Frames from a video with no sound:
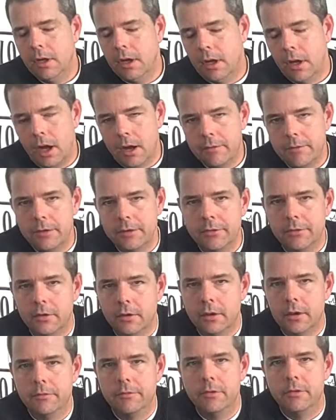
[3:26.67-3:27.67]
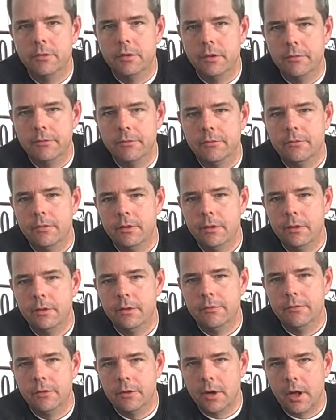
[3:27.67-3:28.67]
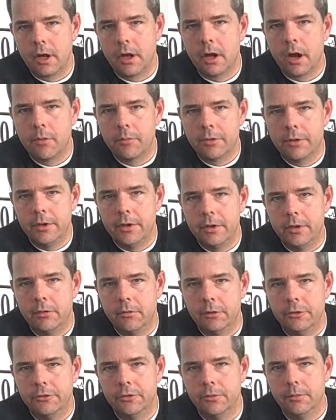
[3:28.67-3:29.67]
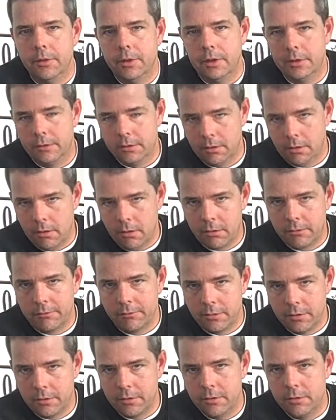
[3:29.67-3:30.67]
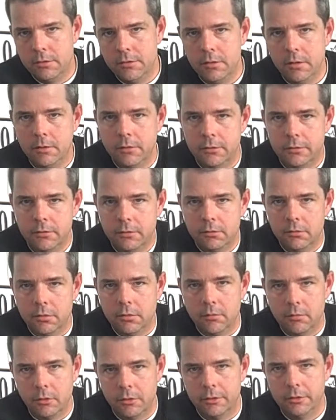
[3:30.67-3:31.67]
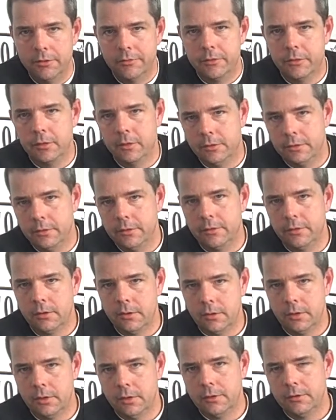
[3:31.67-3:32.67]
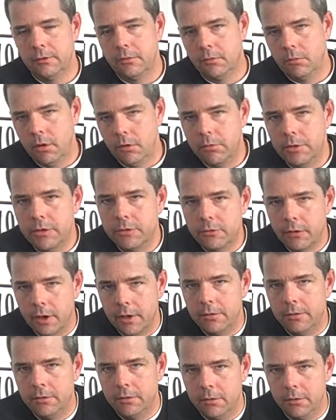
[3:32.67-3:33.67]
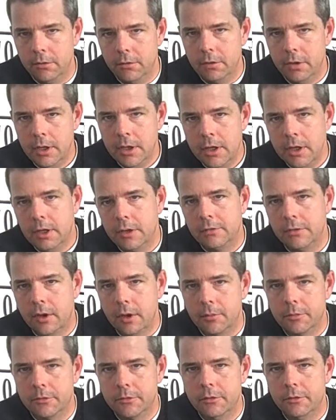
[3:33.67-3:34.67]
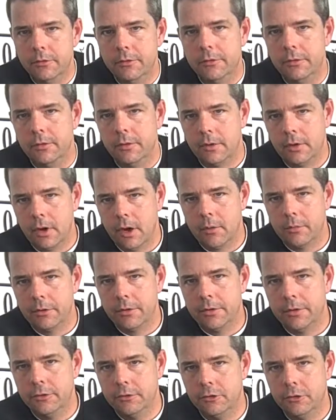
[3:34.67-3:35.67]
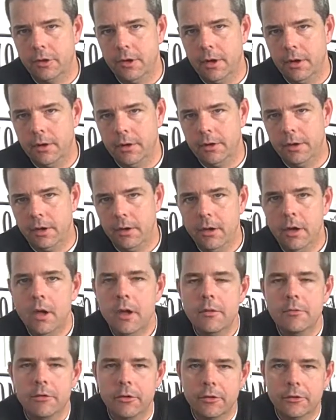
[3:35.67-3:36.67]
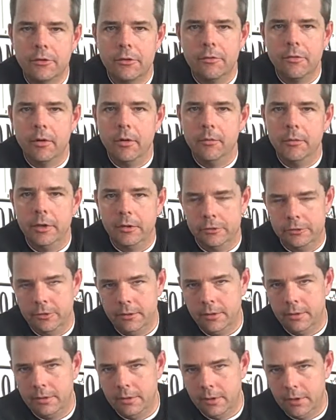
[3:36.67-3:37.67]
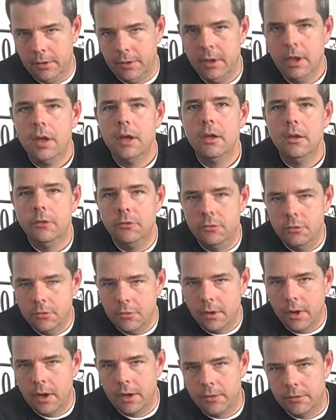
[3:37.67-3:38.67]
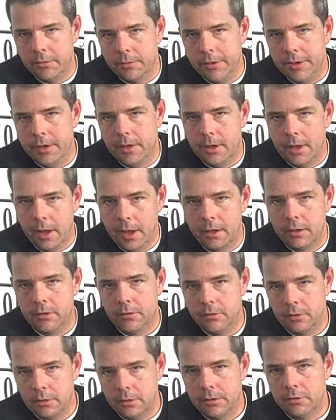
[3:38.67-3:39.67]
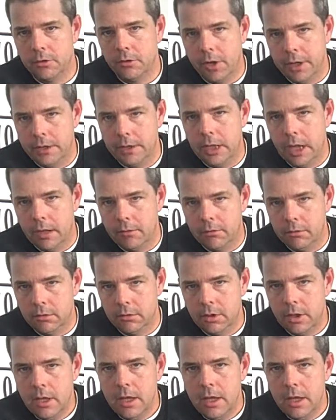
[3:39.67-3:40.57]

Obviously, if you're not comprehending what you're reading, the further you go in school, the more difficult it's going to get. So what we try to do is help students in the comprehension area. First of all, make sure that they do know how to read at an adequate grade level,